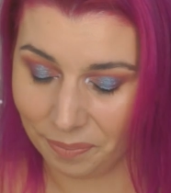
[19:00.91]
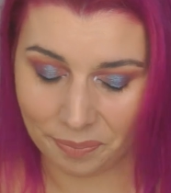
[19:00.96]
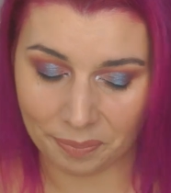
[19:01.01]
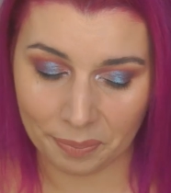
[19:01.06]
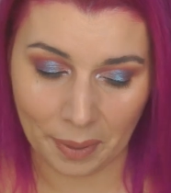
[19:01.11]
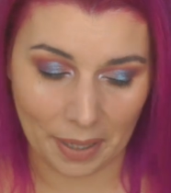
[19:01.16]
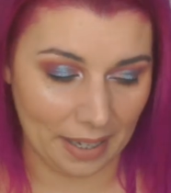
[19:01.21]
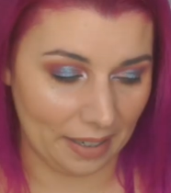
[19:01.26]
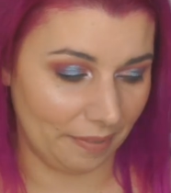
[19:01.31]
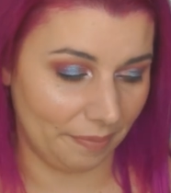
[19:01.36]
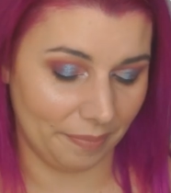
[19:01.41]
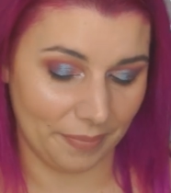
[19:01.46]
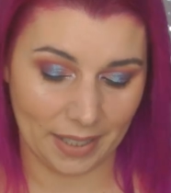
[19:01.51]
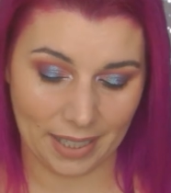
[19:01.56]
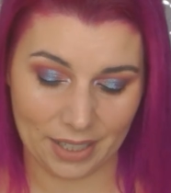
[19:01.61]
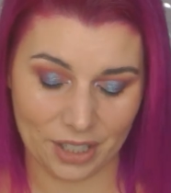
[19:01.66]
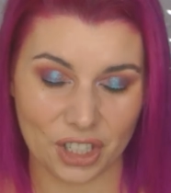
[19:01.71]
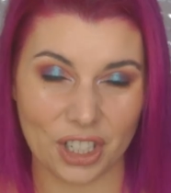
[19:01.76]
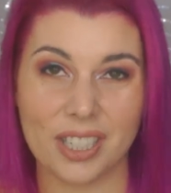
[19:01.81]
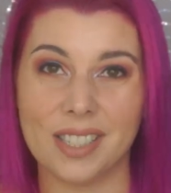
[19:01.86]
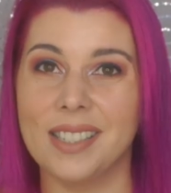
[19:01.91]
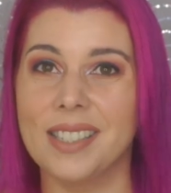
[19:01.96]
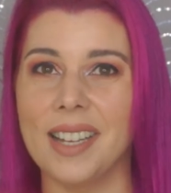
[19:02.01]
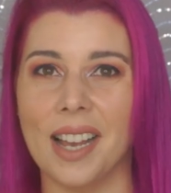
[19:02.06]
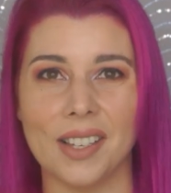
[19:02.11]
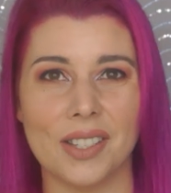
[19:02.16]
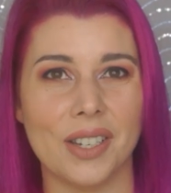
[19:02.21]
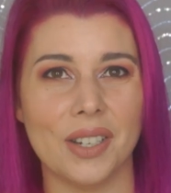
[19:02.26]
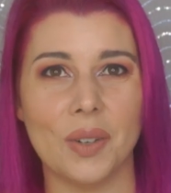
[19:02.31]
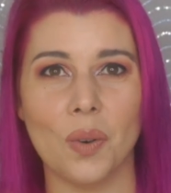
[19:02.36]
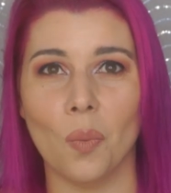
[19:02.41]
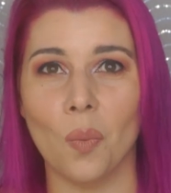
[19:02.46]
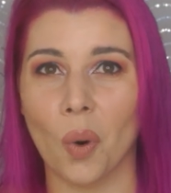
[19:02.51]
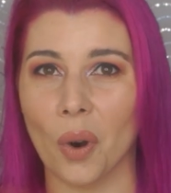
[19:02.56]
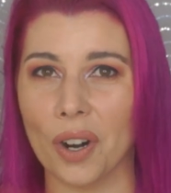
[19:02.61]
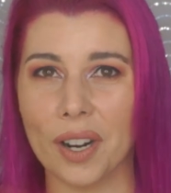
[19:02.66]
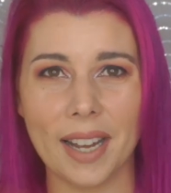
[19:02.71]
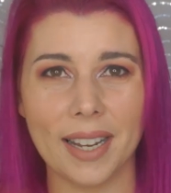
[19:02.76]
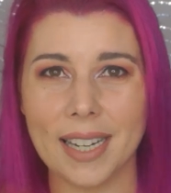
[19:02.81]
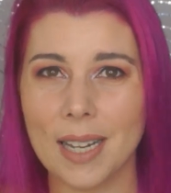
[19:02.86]
but it just doesn't
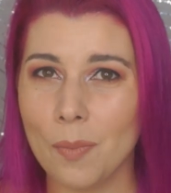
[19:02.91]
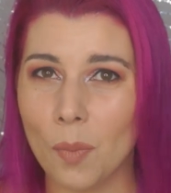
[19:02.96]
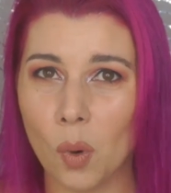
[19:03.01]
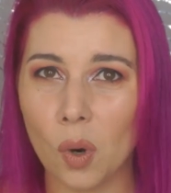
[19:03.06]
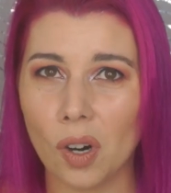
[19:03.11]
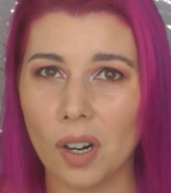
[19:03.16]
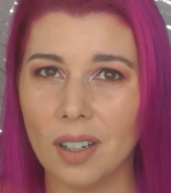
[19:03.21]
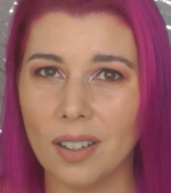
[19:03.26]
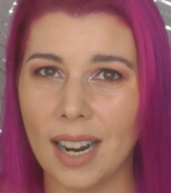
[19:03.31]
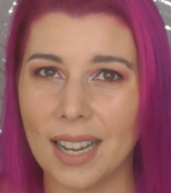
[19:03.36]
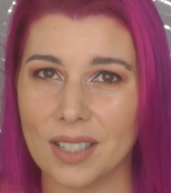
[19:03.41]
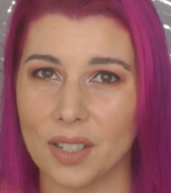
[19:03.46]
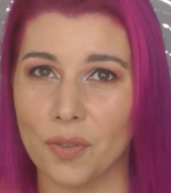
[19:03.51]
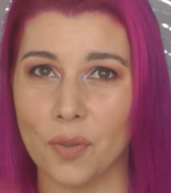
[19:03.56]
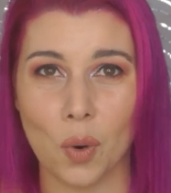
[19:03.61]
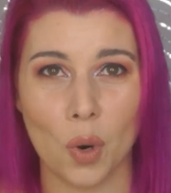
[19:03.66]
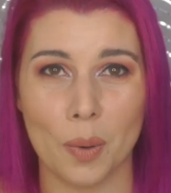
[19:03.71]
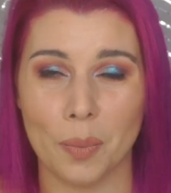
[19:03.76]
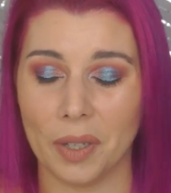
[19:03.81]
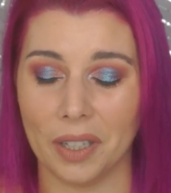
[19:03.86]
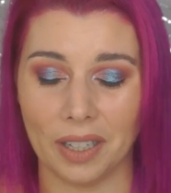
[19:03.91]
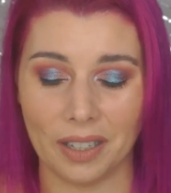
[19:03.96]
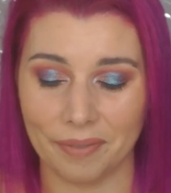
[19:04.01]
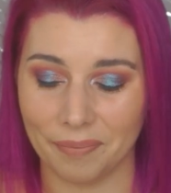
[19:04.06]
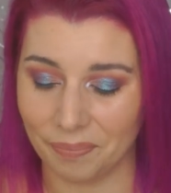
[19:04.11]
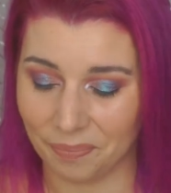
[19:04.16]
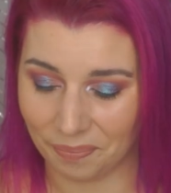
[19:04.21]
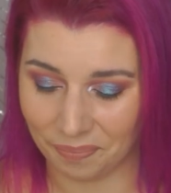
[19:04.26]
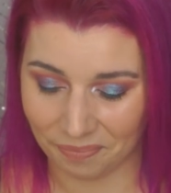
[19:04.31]
work anymore as a formula.